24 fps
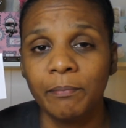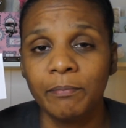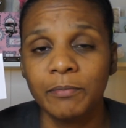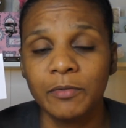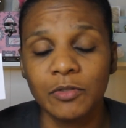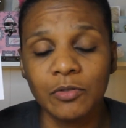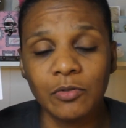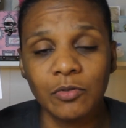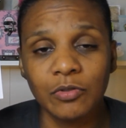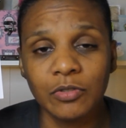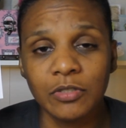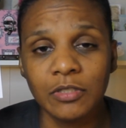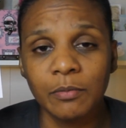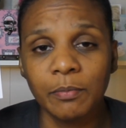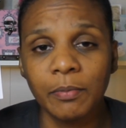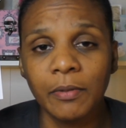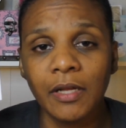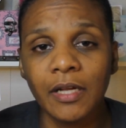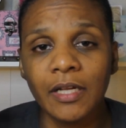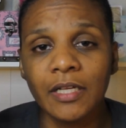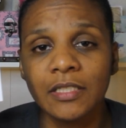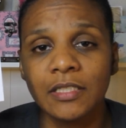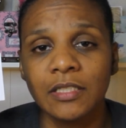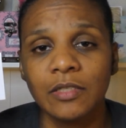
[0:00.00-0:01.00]
school
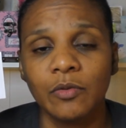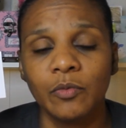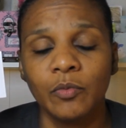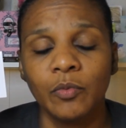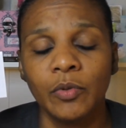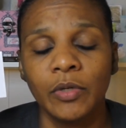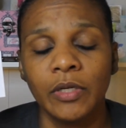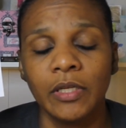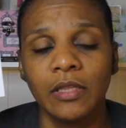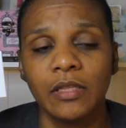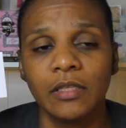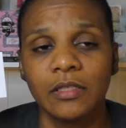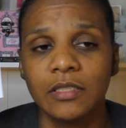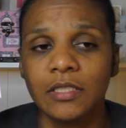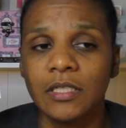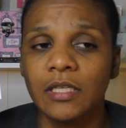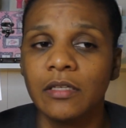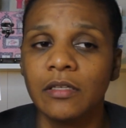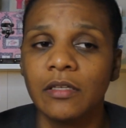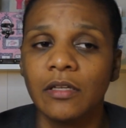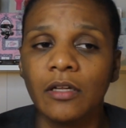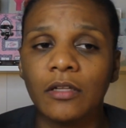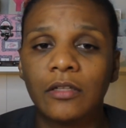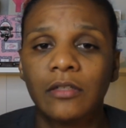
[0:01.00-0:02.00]
supplies with
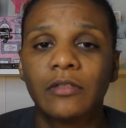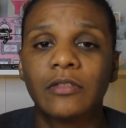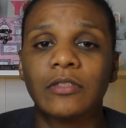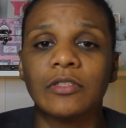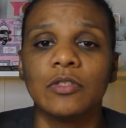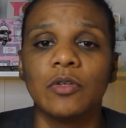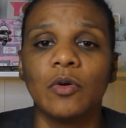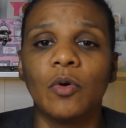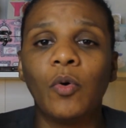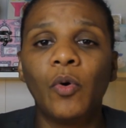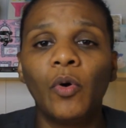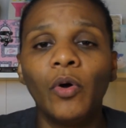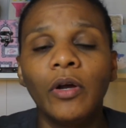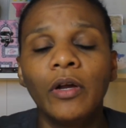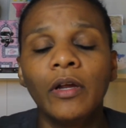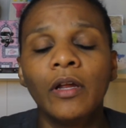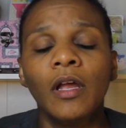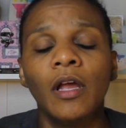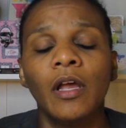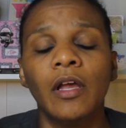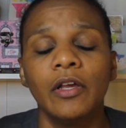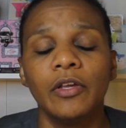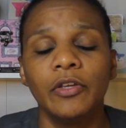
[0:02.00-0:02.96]
$10 or